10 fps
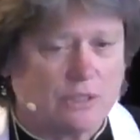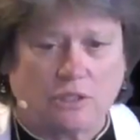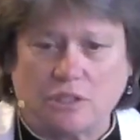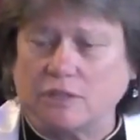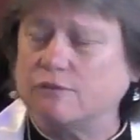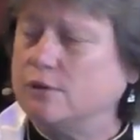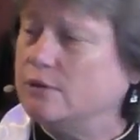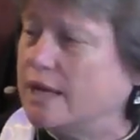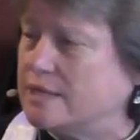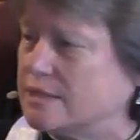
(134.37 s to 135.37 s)
Just a few
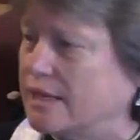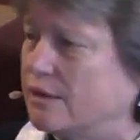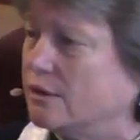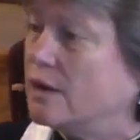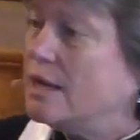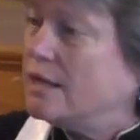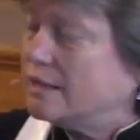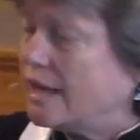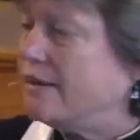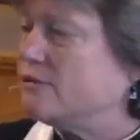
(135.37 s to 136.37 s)
days later,
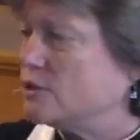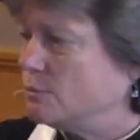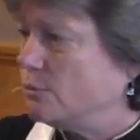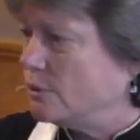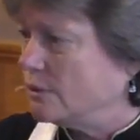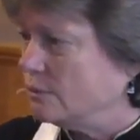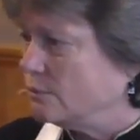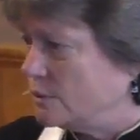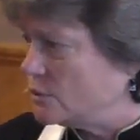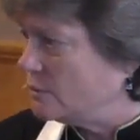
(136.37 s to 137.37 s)
life
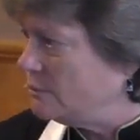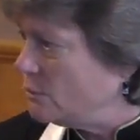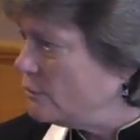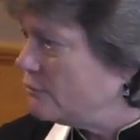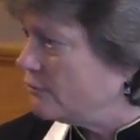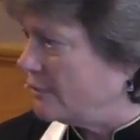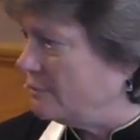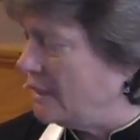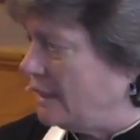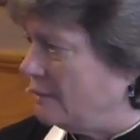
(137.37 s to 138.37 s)
support was removed
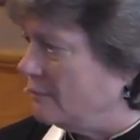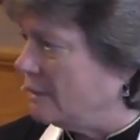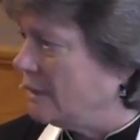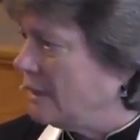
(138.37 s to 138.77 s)
from him.